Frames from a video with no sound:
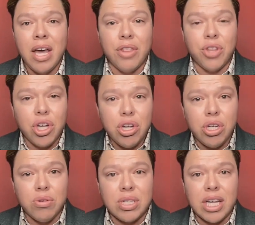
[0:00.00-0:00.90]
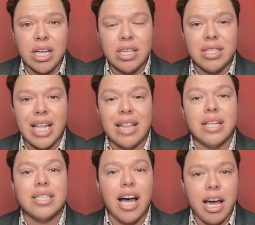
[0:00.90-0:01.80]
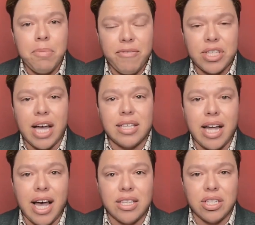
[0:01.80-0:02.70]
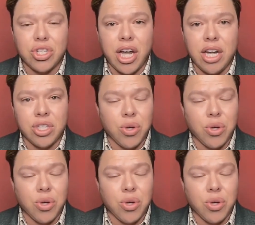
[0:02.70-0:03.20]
The good news is that the type of test hasn't changed.